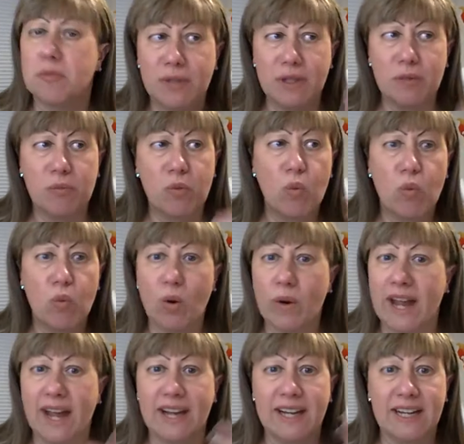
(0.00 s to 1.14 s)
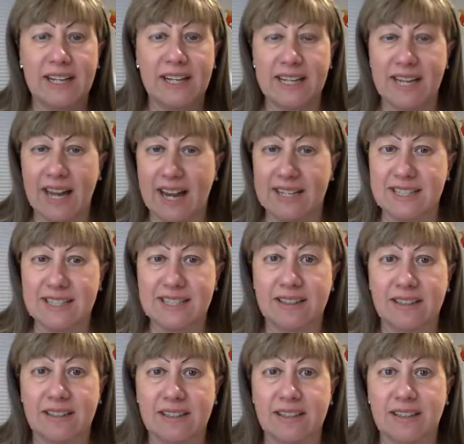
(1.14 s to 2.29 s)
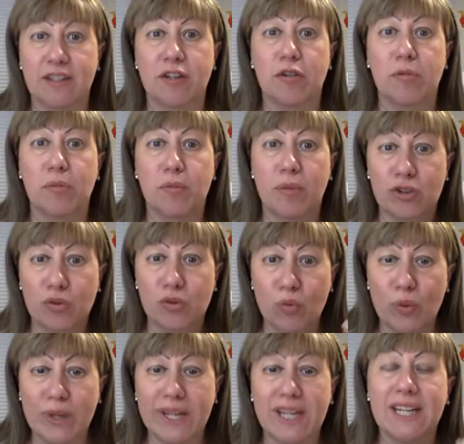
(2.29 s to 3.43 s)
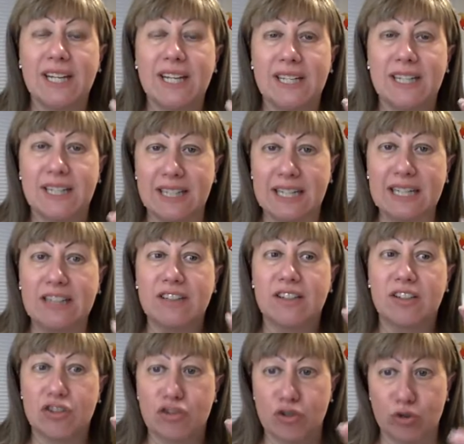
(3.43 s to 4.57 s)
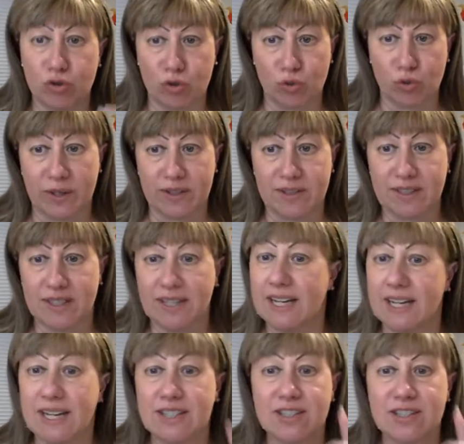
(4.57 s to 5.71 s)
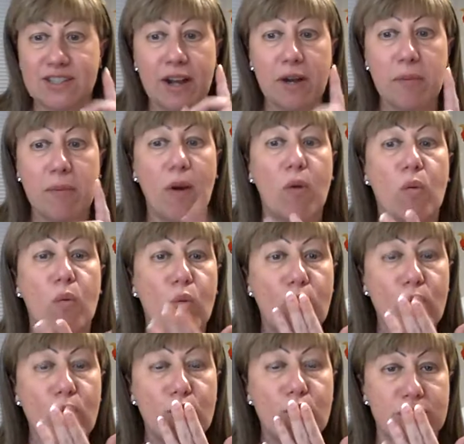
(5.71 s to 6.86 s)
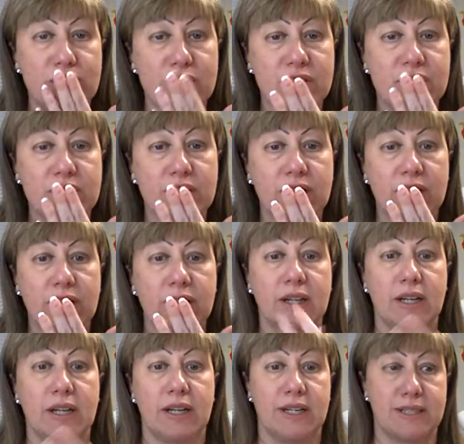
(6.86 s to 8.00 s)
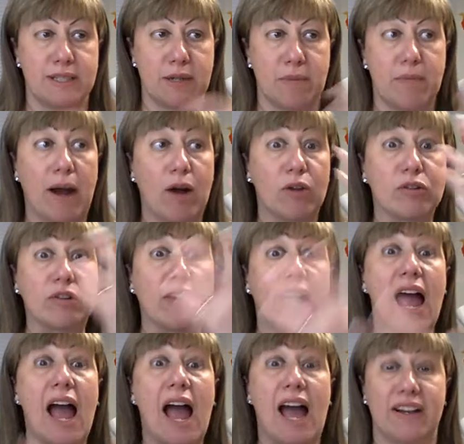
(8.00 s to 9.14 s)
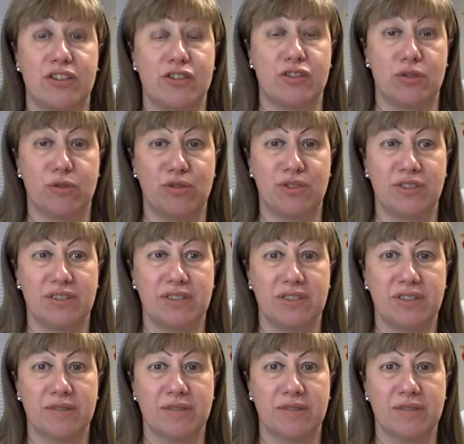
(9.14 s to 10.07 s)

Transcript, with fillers: People won't get it yet, but we need to do it. It's not about words, it's about attitude.